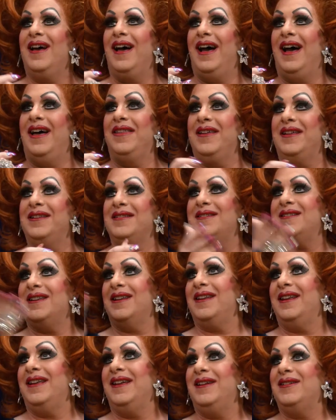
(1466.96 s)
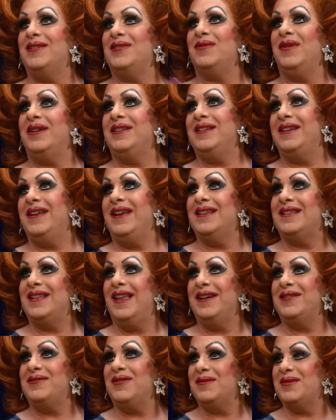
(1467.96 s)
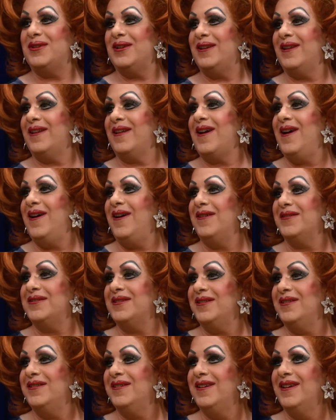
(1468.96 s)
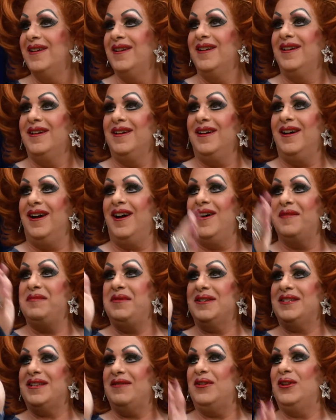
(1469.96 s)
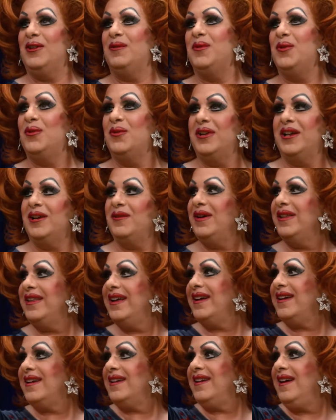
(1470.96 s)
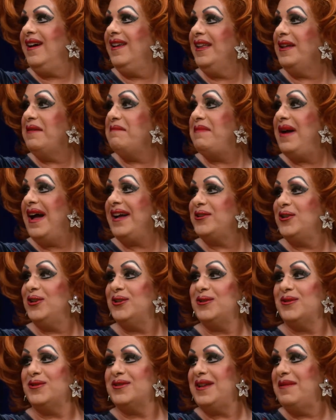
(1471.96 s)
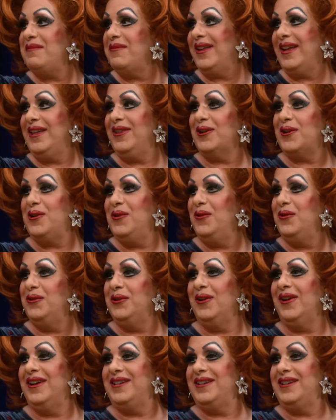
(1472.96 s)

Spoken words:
And then suddenly, 20 years later, I'm stood in the garden at 7:30 in the morning while they're culling badgers or something in the corner.